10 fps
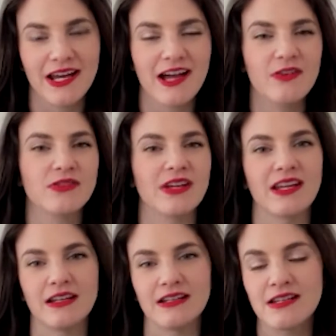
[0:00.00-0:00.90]
out,
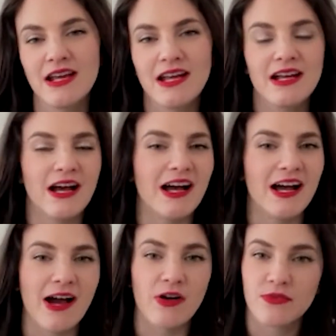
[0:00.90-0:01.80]
and
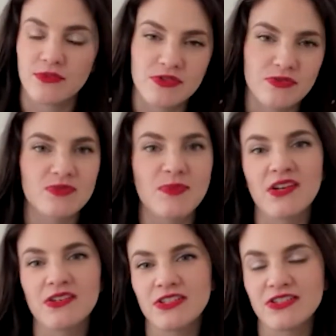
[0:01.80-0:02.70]
our first
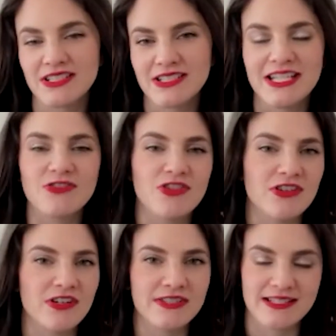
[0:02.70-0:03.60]
responders and
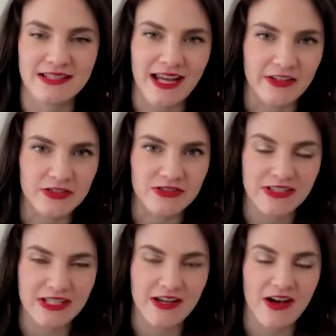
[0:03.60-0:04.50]
teachers and the
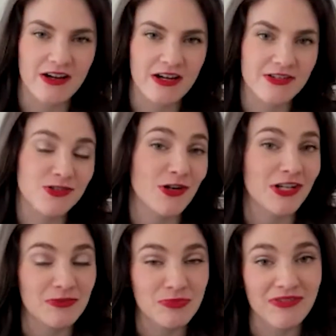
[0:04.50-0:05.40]
elderly are
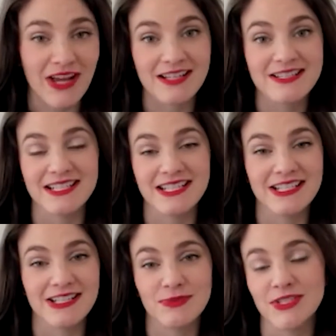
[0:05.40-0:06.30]
starting to be
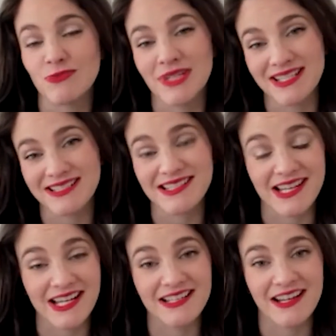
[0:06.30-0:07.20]
vaccinated, which means
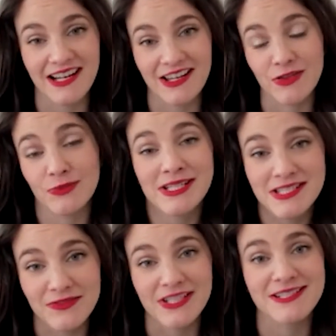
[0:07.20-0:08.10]
that the rest
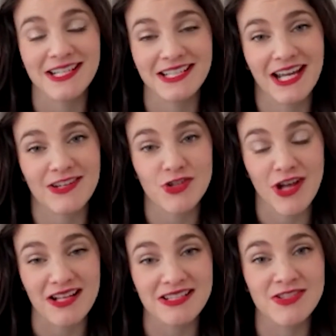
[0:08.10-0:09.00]
of us can get
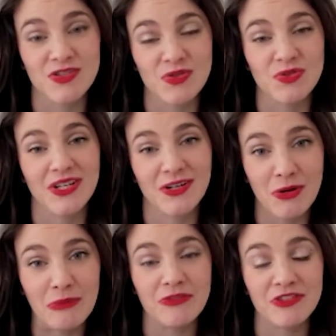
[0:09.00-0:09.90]
shots soon and
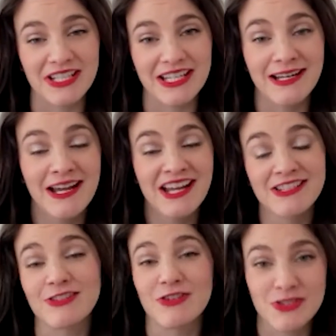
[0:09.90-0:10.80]
hopefully
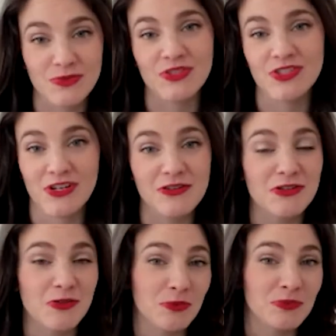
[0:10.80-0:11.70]
start to return to
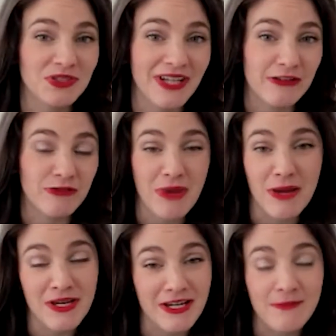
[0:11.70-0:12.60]
normal life,
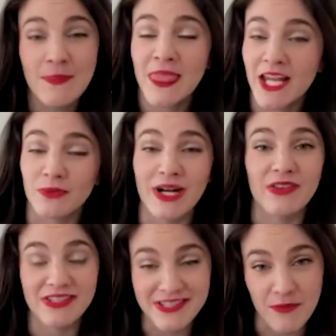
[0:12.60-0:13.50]
maybe around
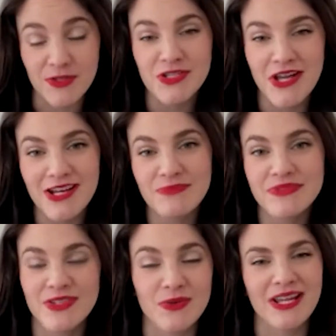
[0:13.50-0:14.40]
the summertime.
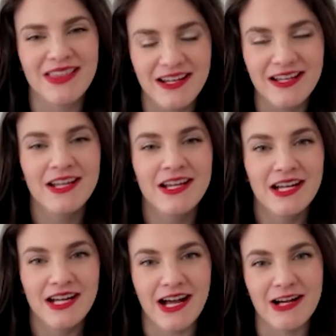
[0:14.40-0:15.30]
So I think
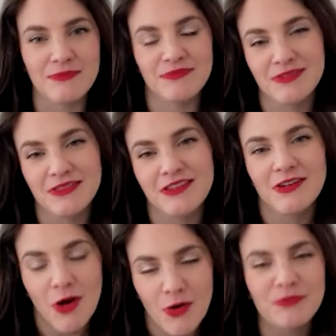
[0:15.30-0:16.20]

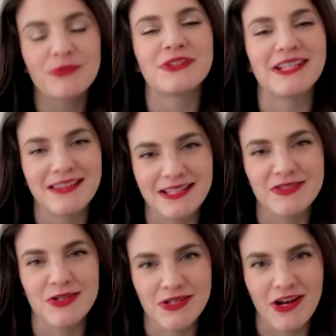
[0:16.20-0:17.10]
hopefully things
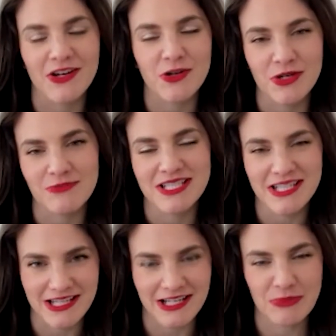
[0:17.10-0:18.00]
are going to be
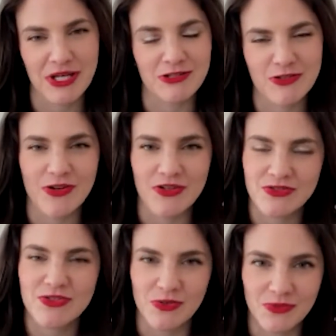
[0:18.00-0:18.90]
taking a better turn
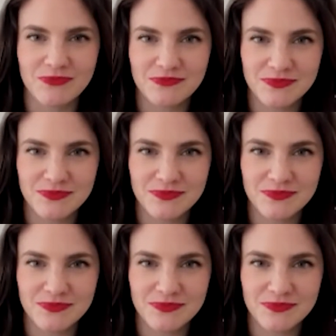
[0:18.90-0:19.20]
soon.